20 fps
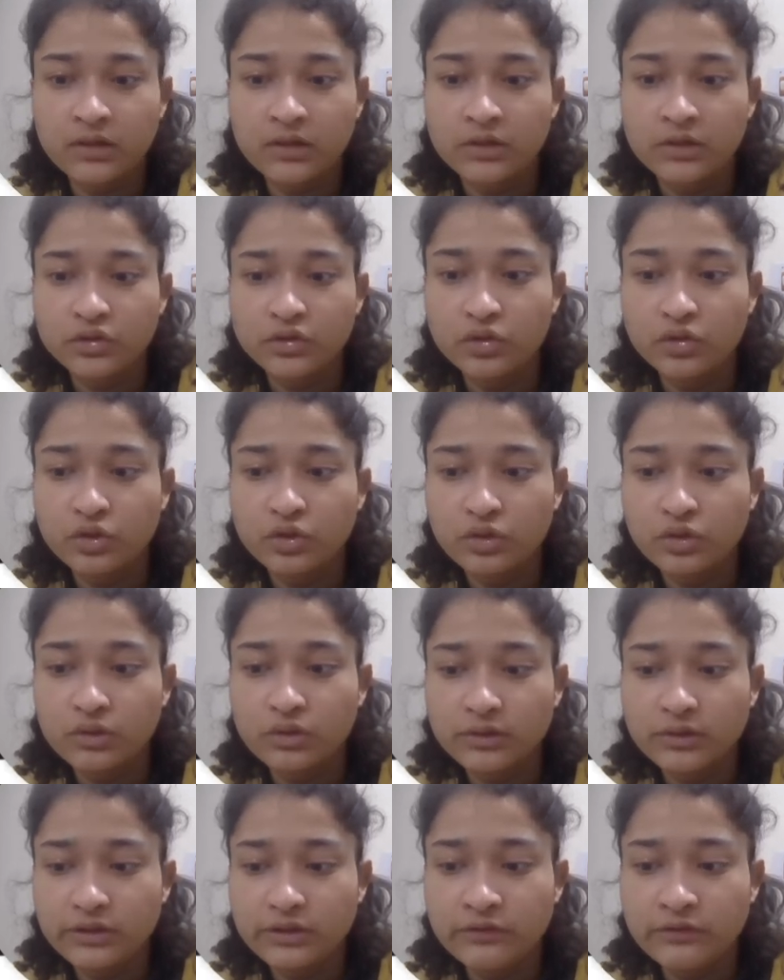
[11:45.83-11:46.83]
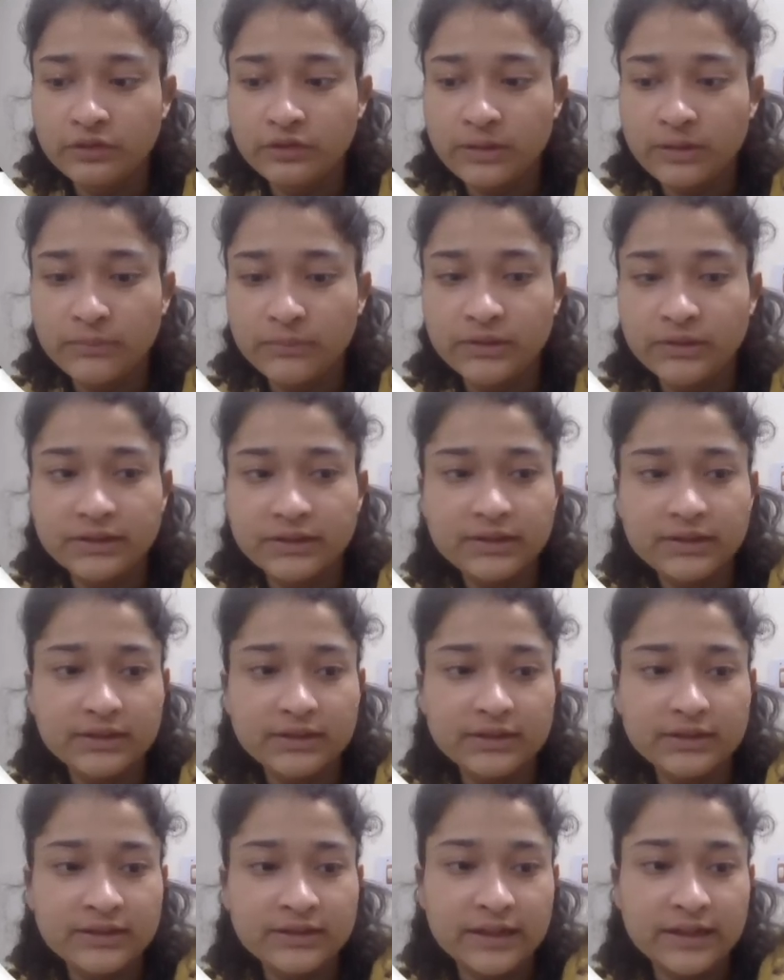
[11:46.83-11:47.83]
So if you submit this,
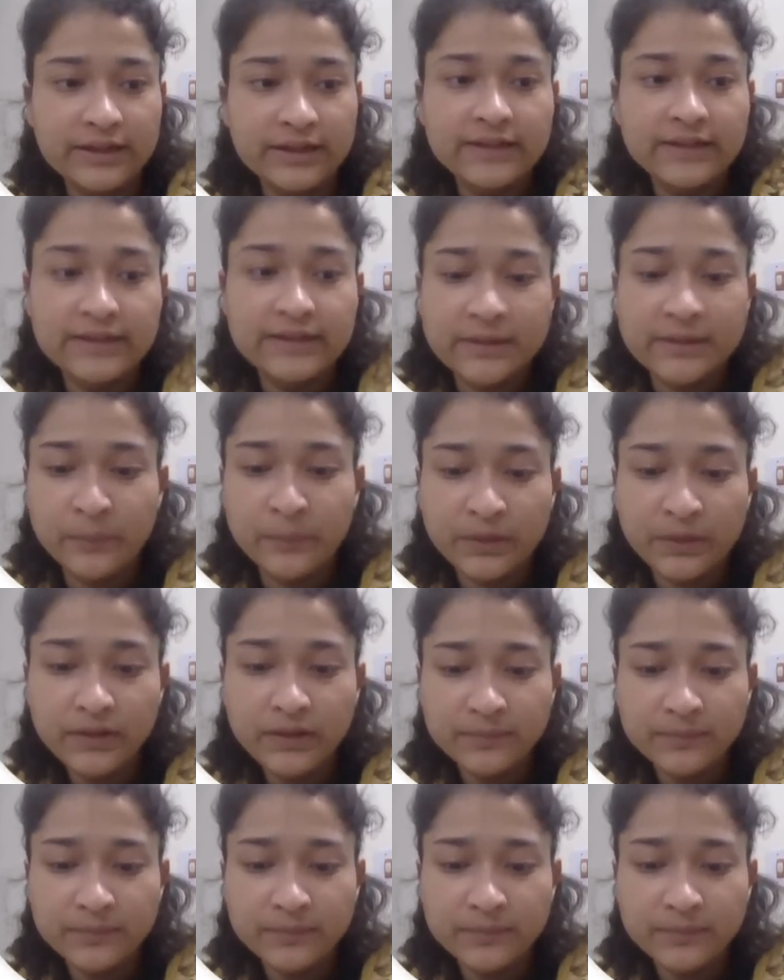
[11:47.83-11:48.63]
it's getting accepted.